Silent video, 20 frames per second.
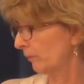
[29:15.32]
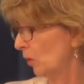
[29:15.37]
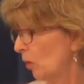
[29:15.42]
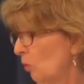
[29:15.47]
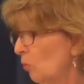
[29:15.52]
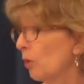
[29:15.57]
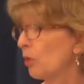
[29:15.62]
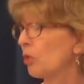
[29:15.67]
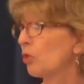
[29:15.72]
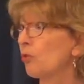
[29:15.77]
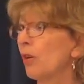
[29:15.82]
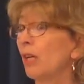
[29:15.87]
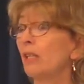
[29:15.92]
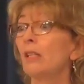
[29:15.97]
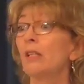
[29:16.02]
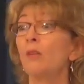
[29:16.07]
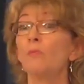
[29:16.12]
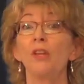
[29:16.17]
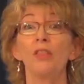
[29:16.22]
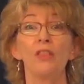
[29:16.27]
We're
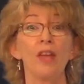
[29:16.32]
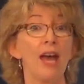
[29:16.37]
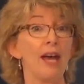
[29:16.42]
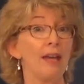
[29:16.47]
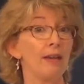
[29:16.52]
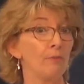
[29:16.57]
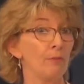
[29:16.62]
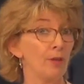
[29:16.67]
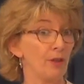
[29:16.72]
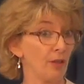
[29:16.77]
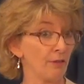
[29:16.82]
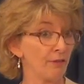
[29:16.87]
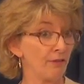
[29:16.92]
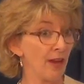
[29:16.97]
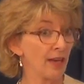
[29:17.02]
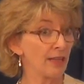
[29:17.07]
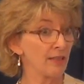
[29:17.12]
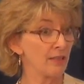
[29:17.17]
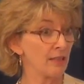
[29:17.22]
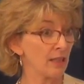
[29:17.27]
struggling with that, with
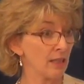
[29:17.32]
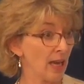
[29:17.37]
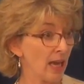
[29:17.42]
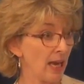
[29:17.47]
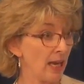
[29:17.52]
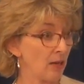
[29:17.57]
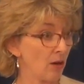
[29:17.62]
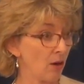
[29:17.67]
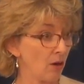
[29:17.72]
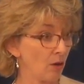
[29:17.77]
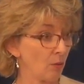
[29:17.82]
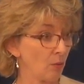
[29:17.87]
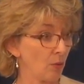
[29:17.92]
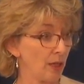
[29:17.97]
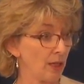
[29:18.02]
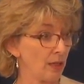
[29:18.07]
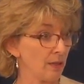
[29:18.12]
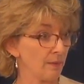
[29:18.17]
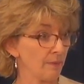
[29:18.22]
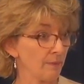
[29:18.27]
effects today, aren't
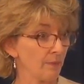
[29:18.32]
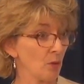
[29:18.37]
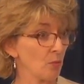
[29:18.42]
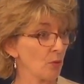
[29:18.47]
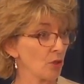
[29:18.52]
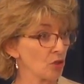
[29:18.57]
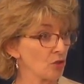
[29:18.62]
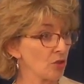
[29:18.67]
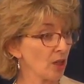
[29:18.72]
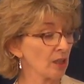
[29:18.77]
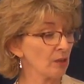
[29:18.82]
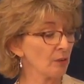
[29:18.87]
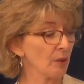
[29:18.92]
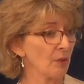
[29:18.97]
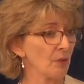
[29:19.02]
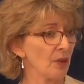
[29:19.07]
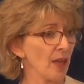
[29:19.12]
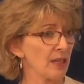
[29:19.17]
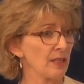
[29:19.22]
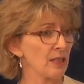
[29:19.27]
we? We're struggling
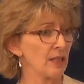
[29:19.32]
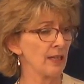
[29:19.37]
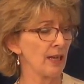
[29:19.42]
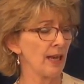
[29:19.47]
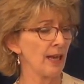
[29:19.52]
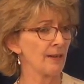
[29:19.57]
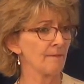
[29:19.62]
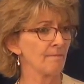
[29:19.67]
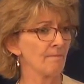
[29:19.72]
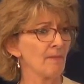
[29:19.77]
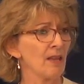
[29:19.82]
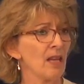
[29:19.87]
with that today.